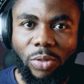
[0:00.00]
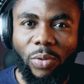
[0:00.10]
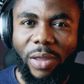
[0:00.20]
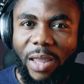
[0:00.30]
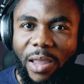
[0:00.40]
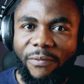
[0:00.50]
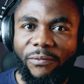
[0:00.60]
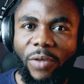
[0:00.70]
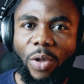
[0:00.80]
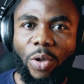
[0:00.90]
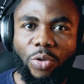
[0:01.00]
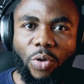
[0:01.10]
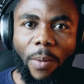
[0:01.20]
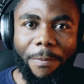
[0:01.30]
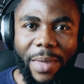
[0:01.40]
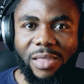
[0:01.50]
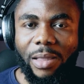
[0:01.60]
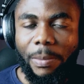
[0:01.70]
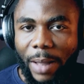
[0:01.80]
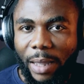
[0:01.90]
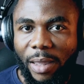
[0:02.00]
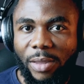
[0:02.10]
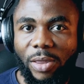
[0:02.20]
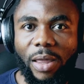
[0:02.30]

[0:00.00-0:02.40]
So if your basic package